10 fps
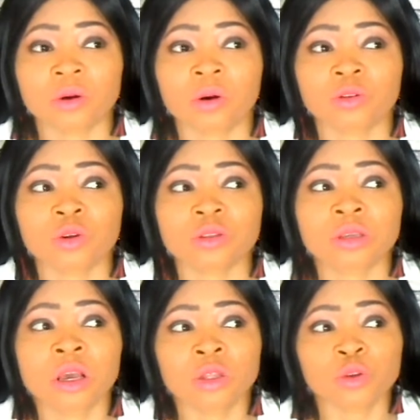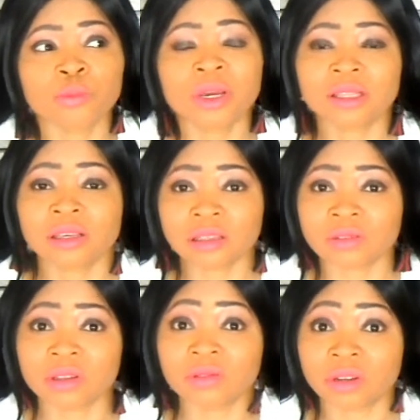or just to make
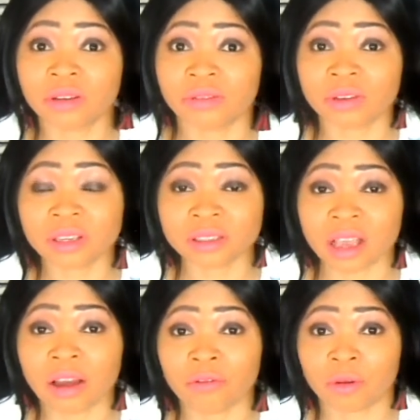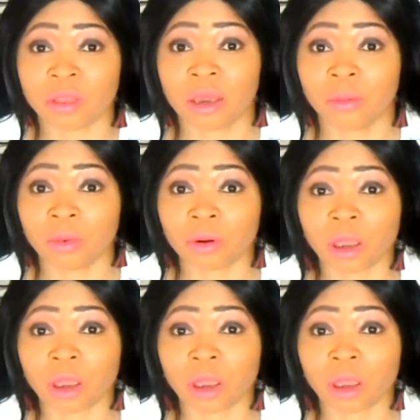things really really easier for them.